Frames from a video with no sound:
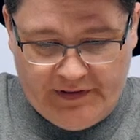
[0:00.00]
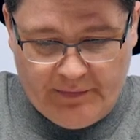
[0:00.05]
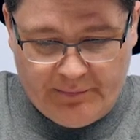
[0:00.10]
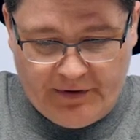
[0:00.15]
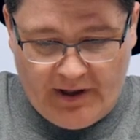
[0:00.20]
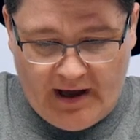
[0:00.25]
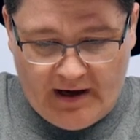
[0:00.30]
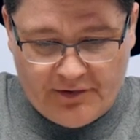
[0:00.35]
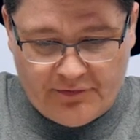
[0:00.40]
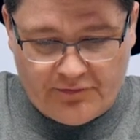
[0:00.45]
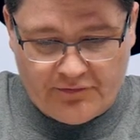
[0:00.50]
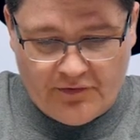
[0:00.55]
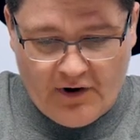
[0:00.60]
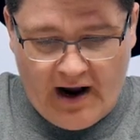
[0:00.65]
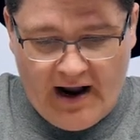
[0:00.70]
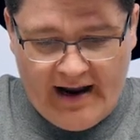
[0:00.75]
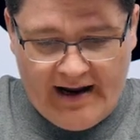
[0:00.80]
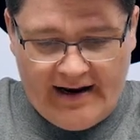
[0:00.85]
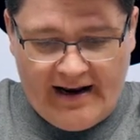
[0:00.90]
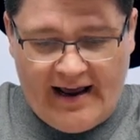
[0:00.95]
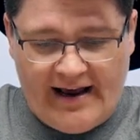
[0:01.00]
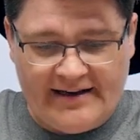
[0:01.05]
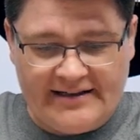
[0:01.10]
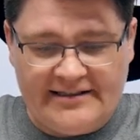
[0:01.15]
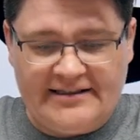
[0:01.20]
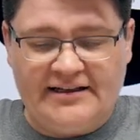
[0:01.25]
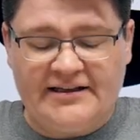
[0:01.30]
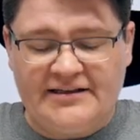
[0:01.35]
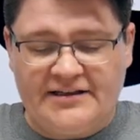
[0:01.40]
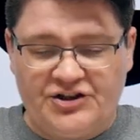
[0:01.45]
the block right at
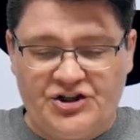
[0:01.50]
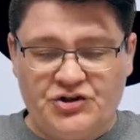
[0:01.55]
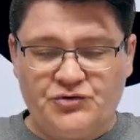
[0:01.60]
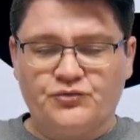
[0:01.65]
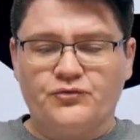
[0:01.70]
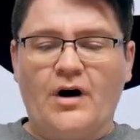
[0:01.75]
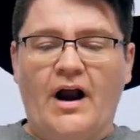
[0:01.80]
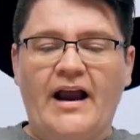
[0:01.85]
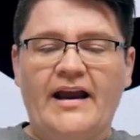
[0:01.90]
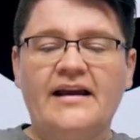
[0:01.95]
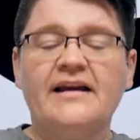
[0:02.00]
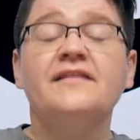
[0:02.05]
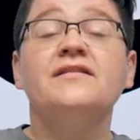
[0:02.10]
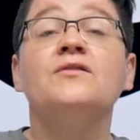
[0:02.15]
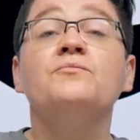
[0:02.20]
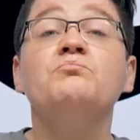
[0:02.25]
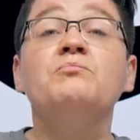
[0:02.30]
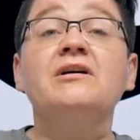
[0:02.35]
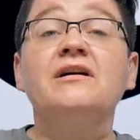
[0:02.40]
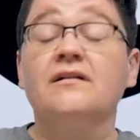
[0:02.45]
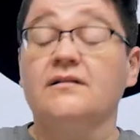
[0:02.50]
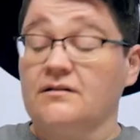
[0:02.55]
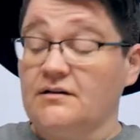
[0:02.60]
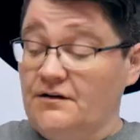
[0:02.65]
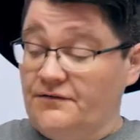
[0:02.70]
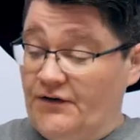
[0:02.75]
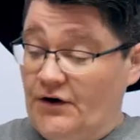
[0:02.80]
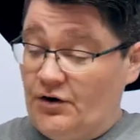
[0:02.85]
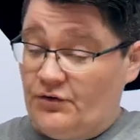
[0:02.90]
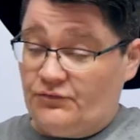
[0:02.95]
6 inches, right in the middle
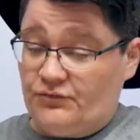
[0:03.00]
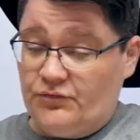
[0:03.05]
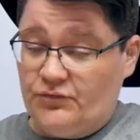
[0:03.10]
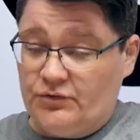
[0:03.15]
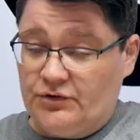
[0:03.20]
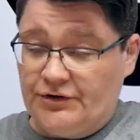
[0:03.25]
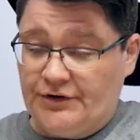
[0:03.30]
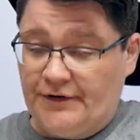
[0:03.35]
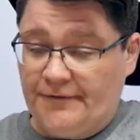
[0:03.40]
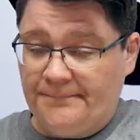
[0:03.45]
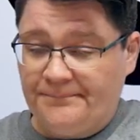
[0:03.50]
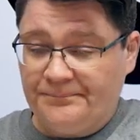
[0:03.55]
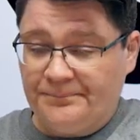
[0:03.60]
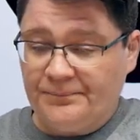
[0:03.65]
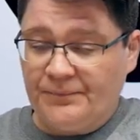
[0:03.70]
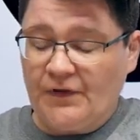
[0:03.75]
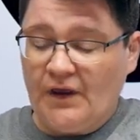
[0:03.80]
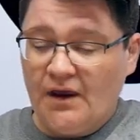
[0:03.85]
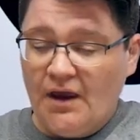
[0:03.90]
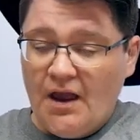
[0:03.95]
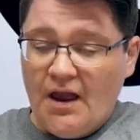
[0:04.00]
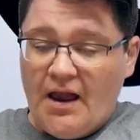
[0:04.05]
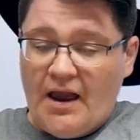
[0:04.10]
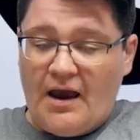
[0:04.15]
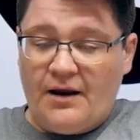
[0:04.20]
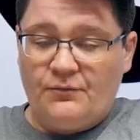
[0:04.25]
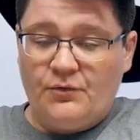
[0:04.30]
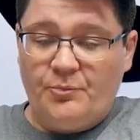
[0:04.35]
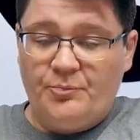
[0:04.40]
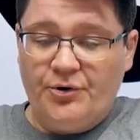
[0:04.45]
of our ruler.
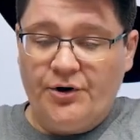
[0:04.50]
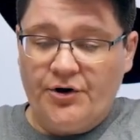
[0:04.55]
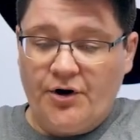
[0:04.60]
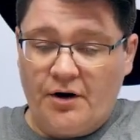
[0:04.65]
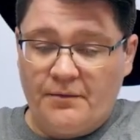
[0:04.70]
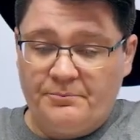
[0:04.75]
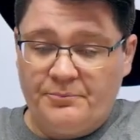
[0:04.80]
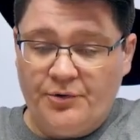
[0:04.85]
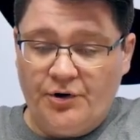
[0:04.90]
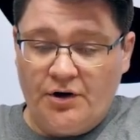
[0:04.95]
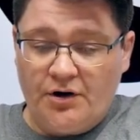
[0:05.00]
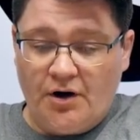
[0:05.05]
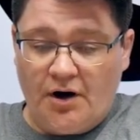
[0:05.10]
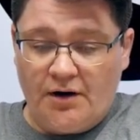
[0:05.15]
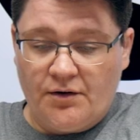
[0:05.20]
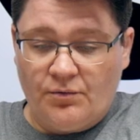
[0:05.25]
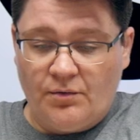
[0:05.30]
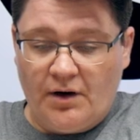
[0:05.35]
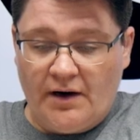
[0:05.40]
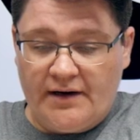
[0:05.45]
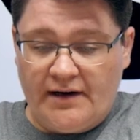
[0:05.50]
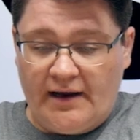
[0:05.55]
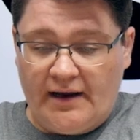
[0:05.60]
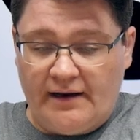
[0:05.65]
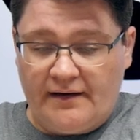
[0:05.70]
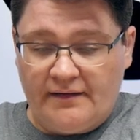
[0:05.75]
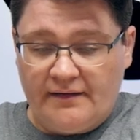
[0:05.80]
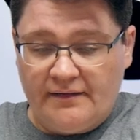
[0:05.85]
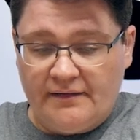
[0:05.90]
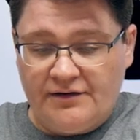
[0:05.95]
And we'll put our book on one
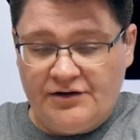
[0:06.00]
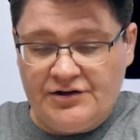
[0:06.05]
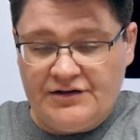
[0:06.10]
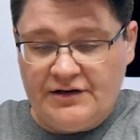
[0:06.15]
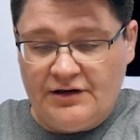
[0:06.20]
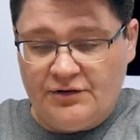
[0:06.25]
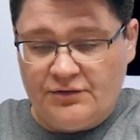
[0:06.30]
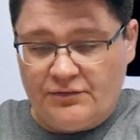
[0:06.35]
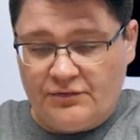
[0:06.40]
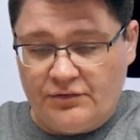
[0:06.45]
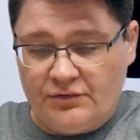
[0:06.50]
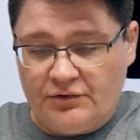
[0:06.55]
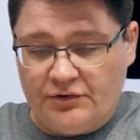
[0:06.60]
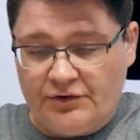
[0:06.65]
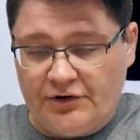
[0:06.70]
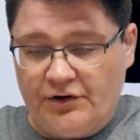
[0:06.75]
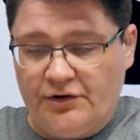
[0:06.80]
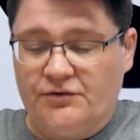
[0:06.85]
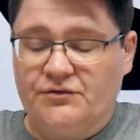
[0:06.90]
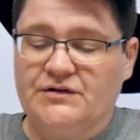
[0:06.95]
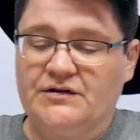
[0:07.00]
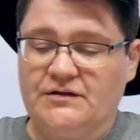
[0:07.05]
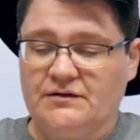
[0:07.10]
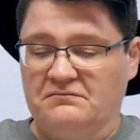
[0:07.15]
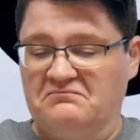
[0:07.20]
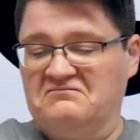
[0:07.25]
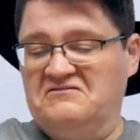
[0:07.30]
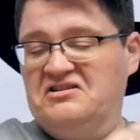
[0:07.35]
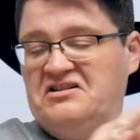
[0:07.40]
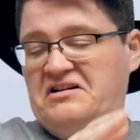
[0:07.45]
end, and you see the ruler goes
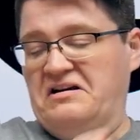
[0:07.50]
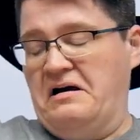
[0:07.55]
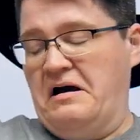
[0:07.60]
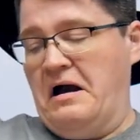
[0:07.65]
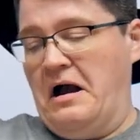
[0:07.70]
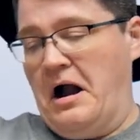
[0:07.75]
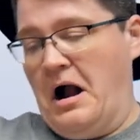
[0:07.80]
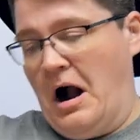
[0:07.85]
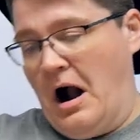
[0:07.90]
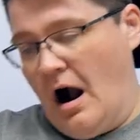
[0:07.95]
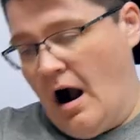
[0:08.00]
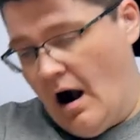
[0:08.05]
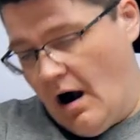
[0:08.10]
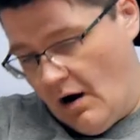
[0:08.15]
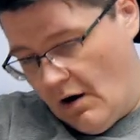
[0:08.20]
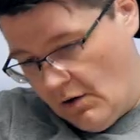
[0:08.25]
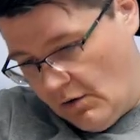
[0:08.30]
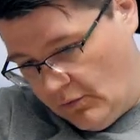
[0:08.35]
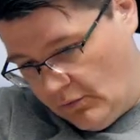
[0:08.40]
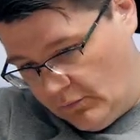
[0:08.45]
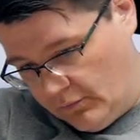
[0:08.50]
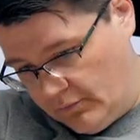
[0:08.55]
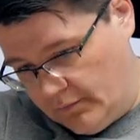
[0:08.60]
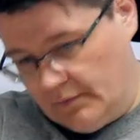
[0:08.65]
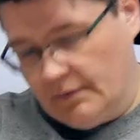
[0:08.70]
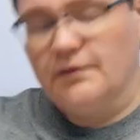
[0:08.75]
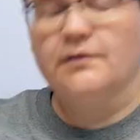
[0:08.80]
down.